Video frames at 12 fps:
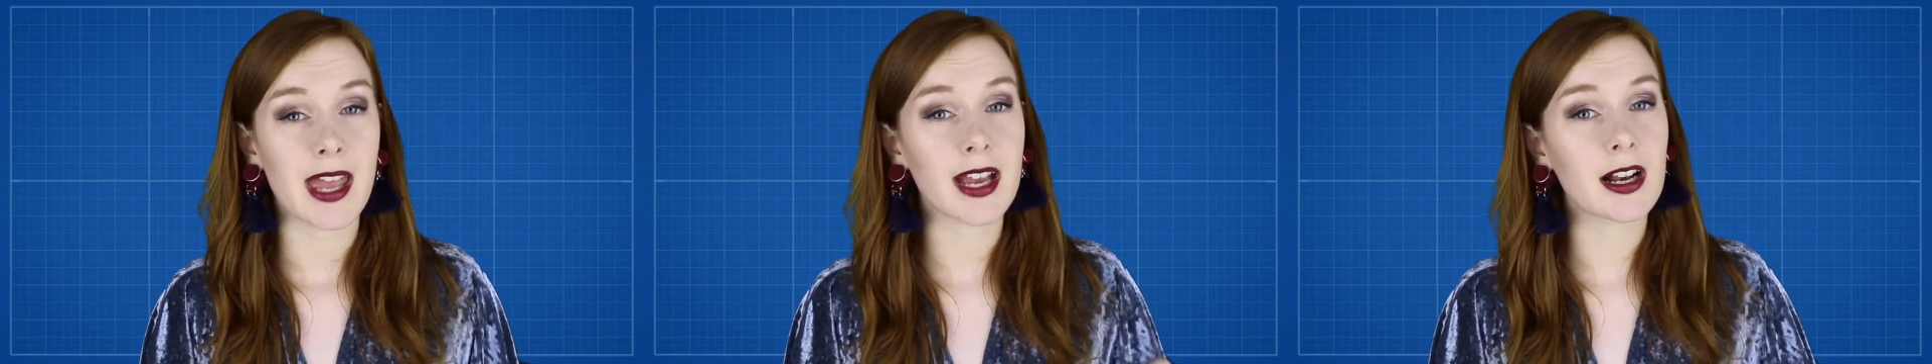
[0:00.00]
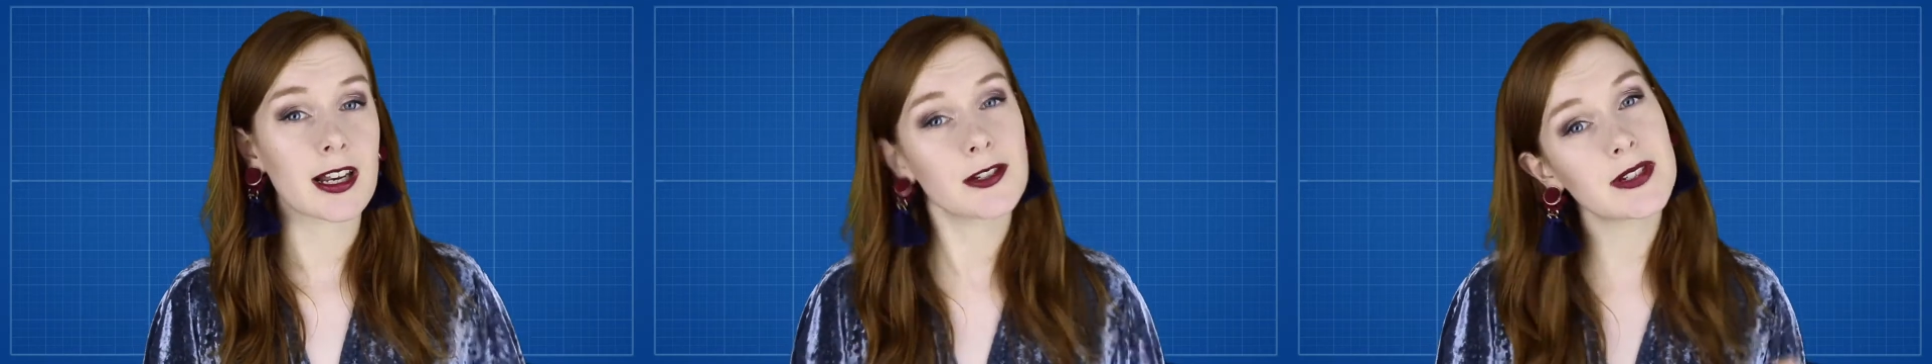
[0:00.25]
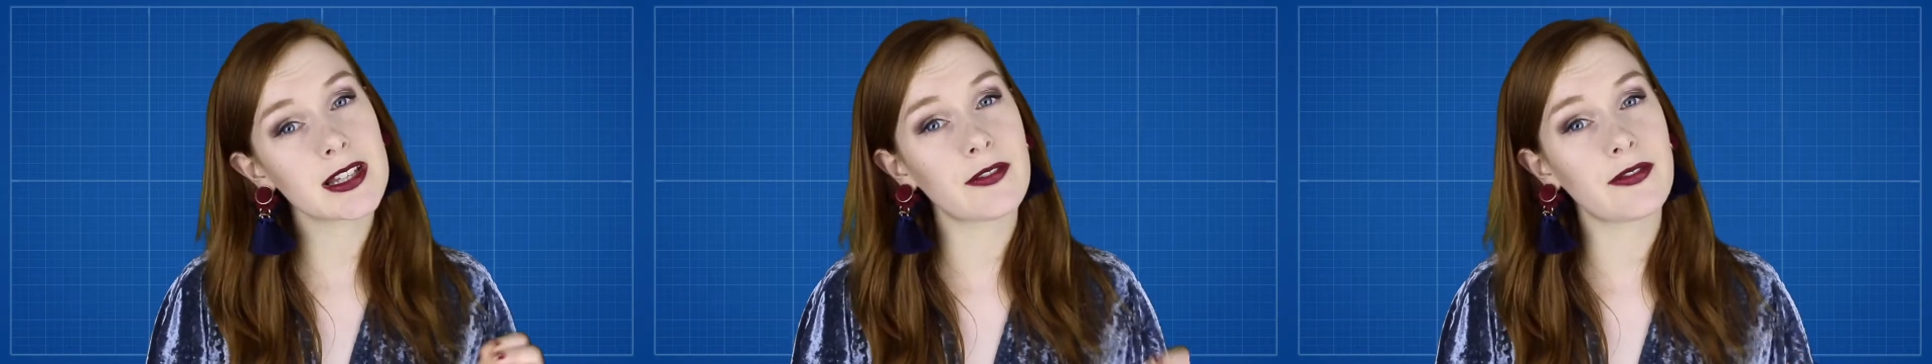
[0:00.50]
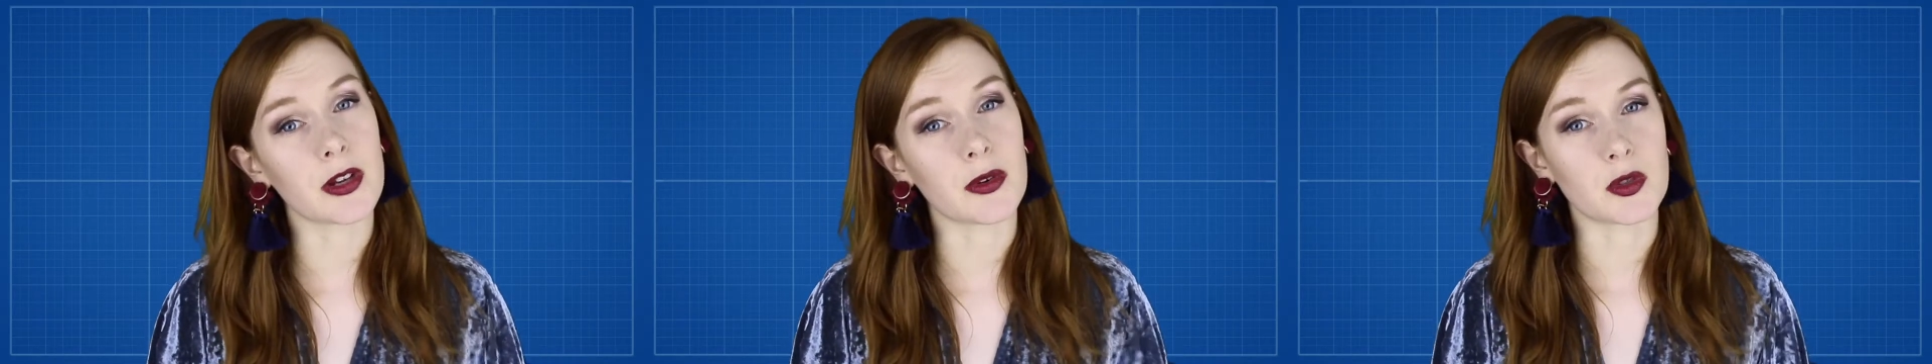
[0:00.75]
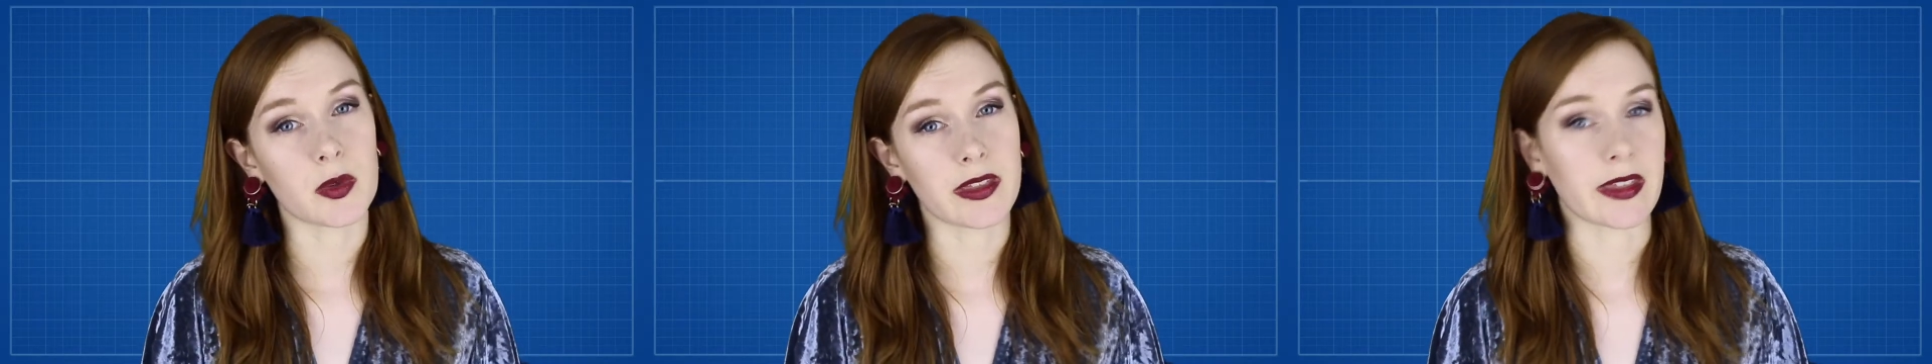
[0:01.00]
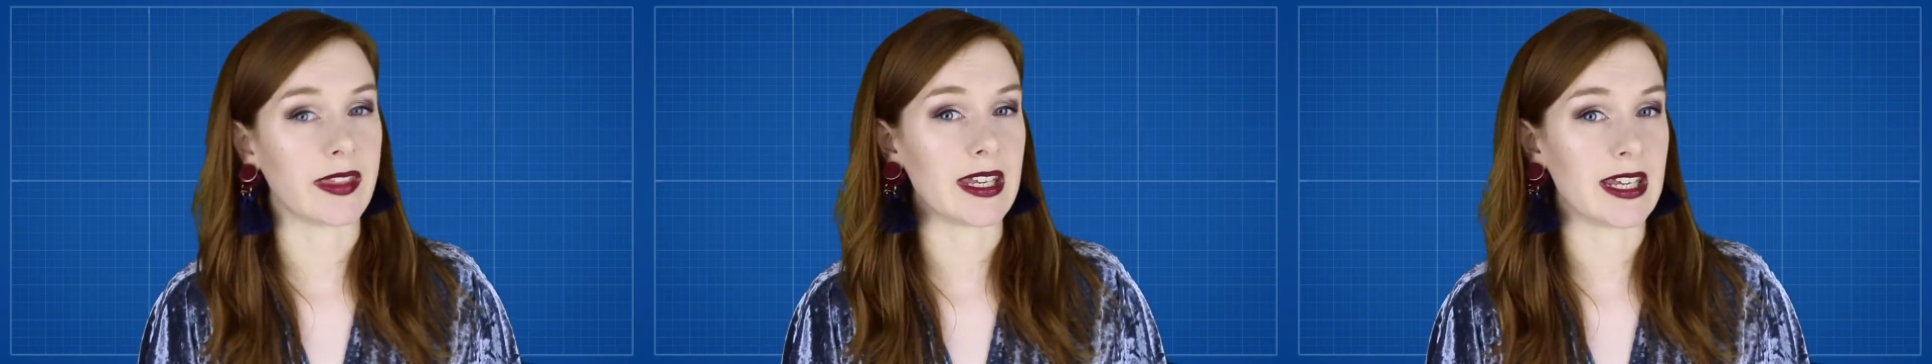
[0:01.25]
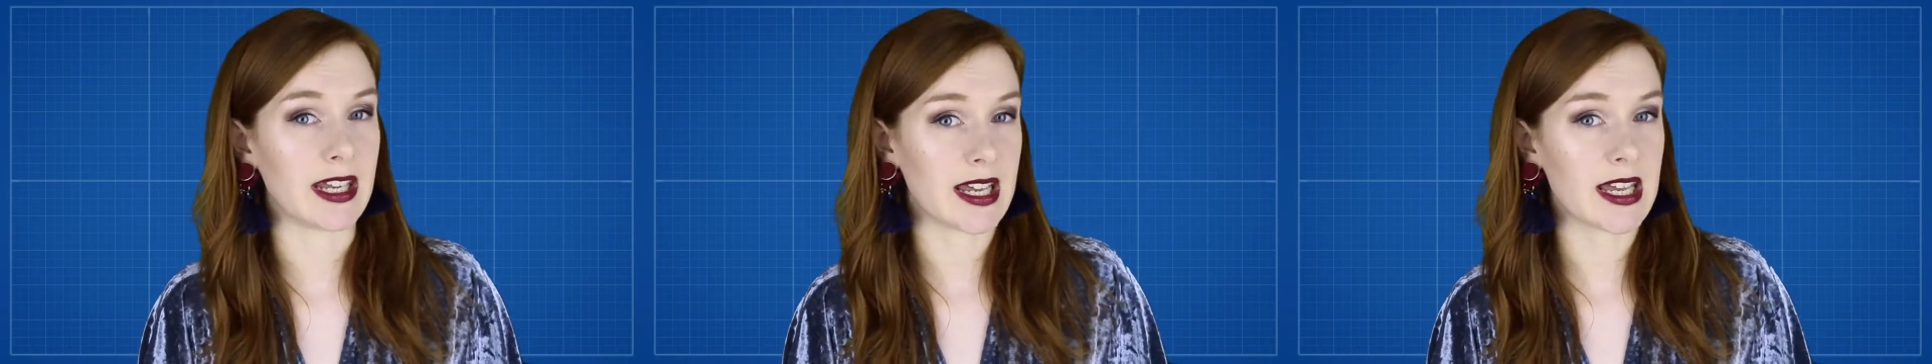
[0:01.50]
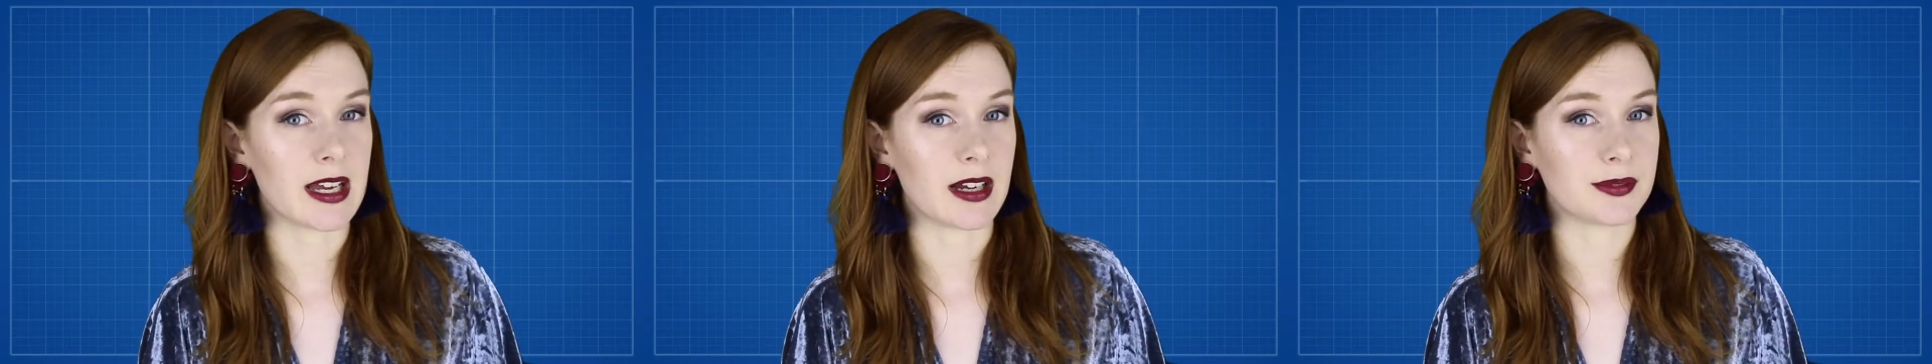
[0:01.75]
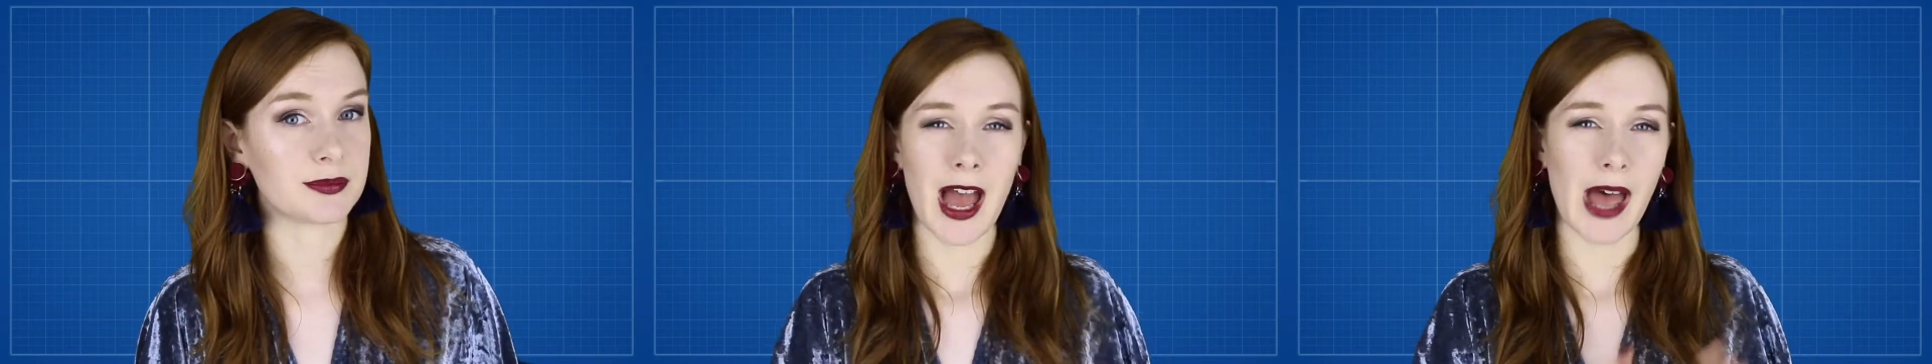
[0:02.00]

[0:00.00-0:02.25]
including the fluid within the inner ear.